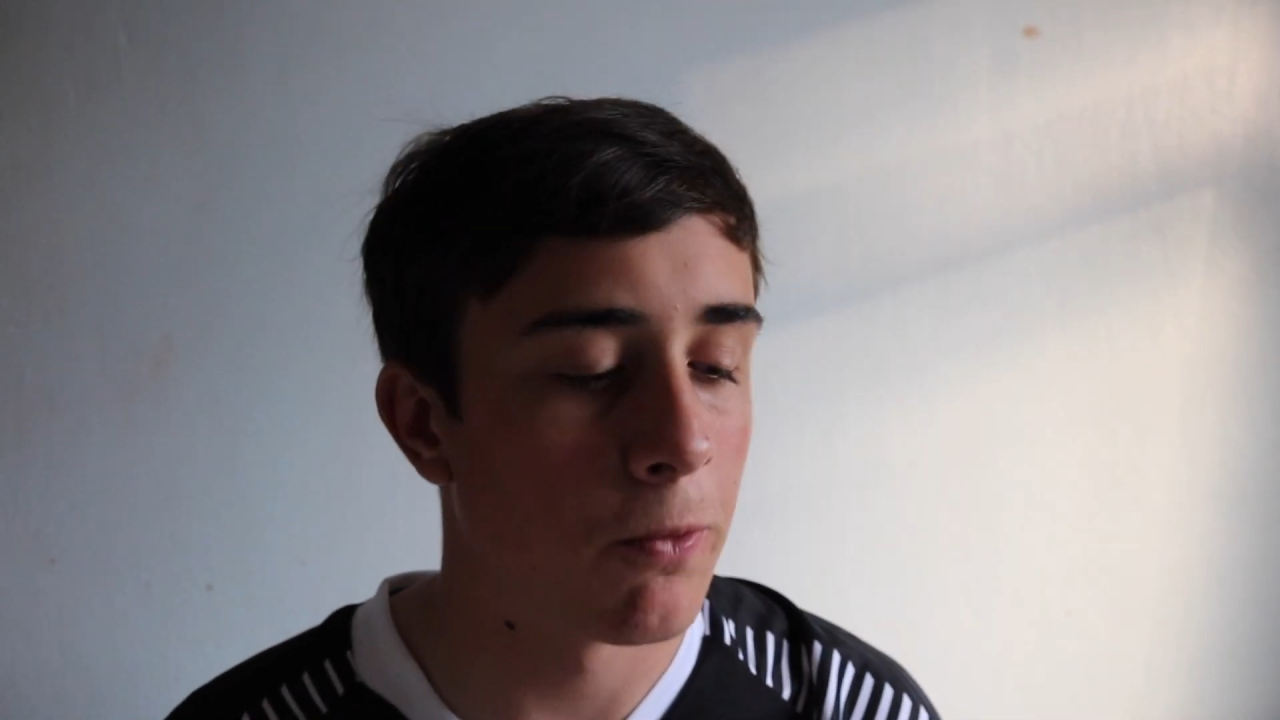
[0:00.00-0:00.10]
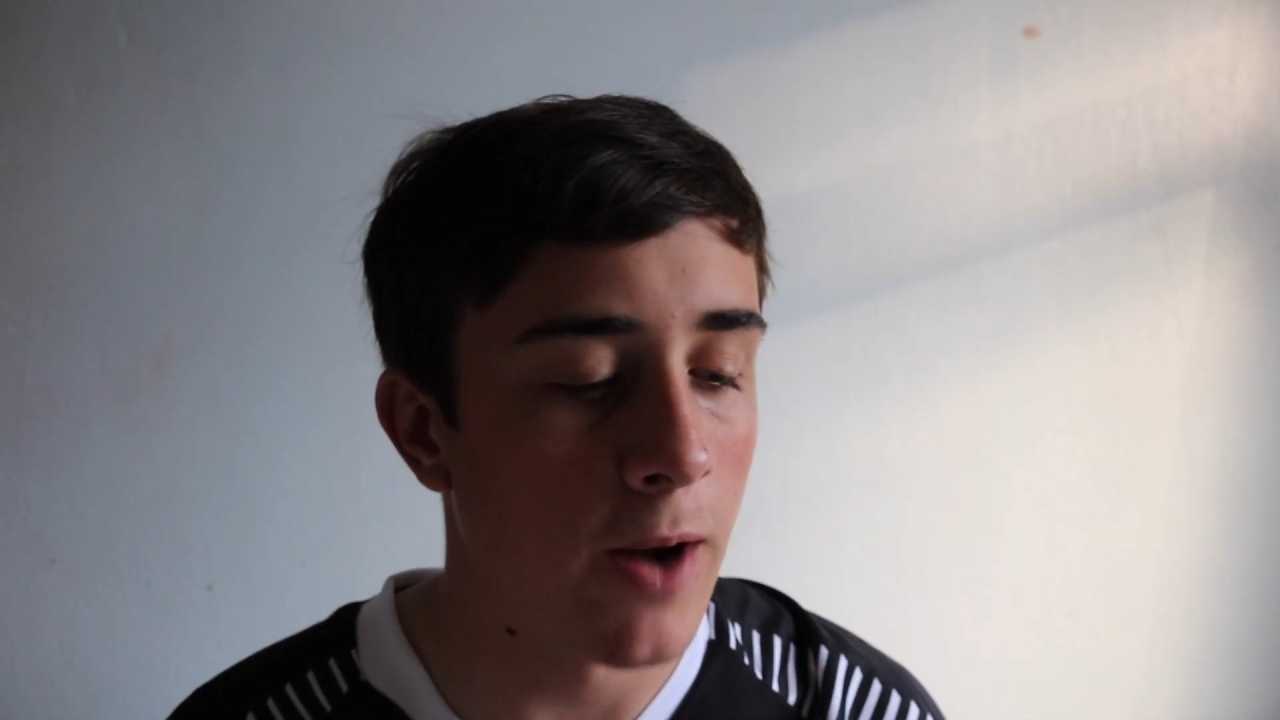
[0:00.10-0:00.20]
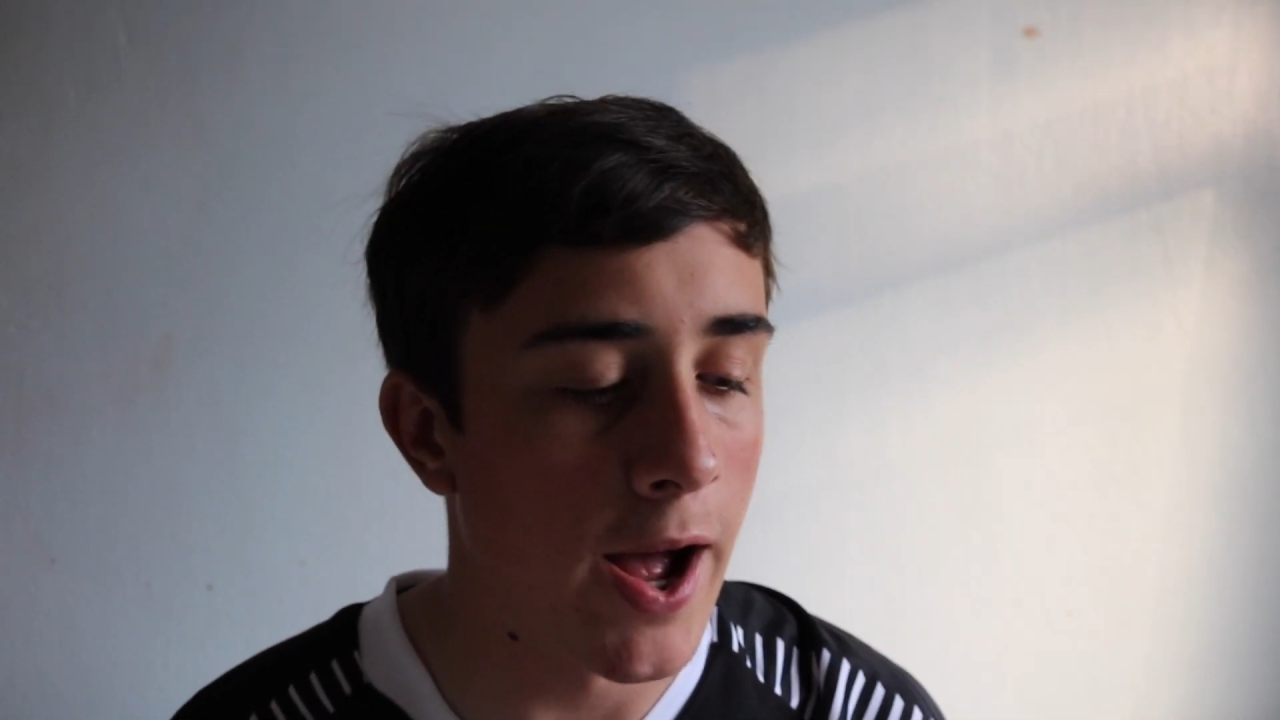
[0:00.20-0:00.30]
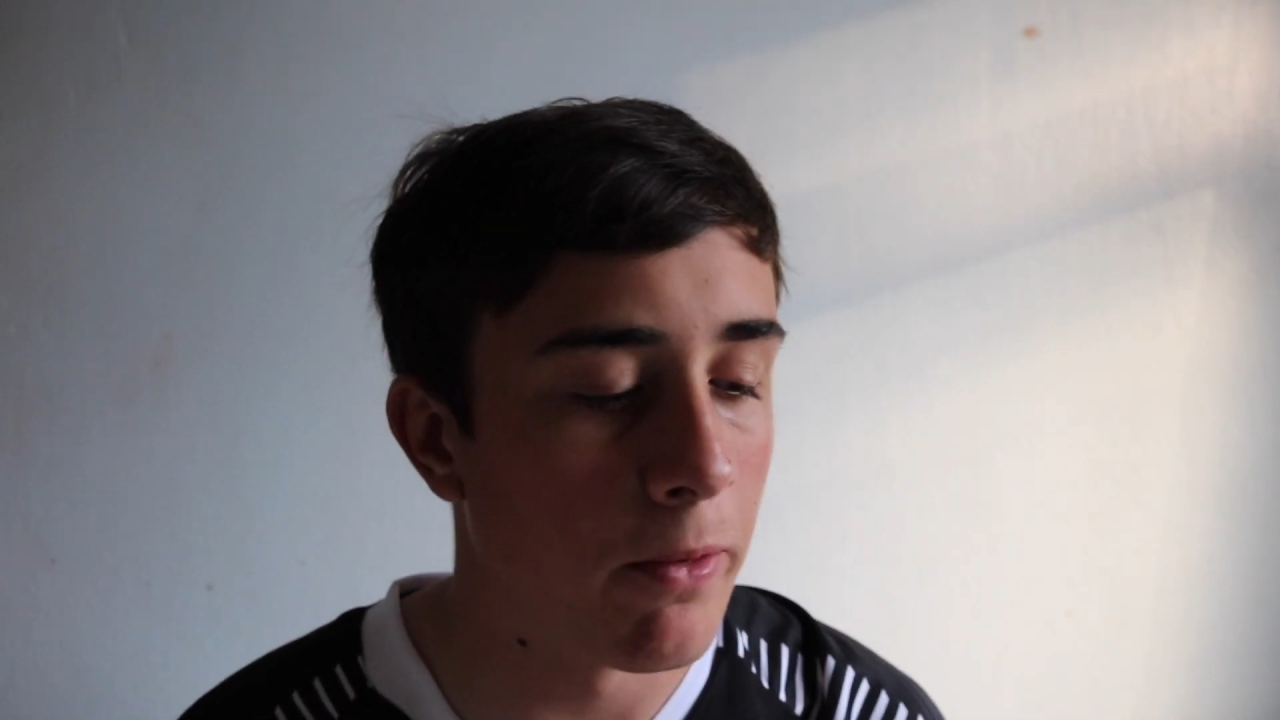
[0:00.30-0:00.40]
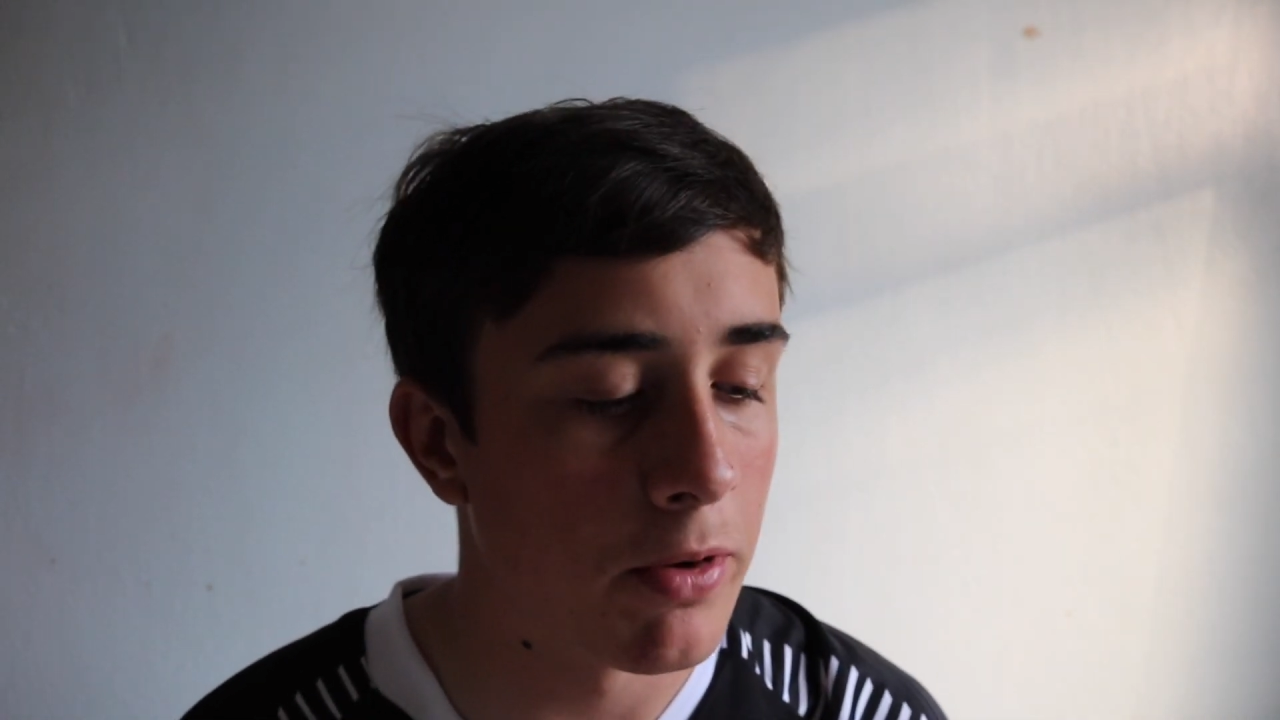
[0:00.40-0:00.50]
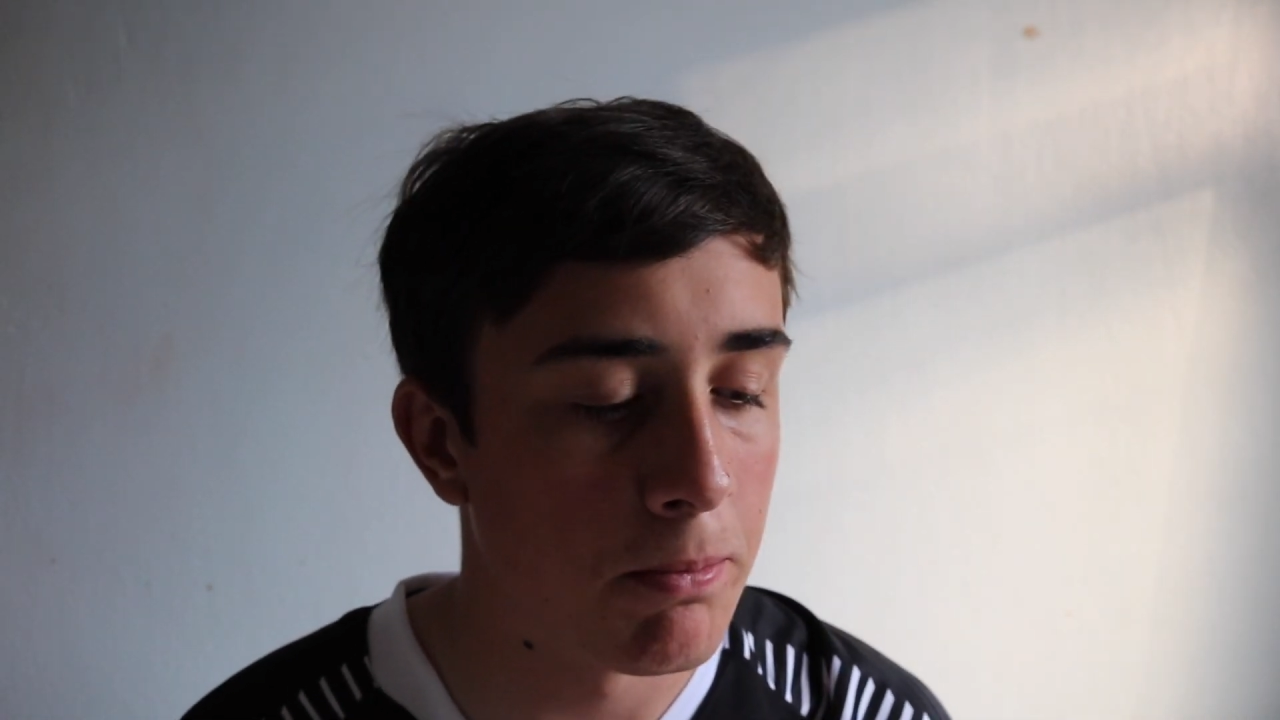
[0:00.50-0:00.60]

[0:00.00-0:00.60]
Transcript: round,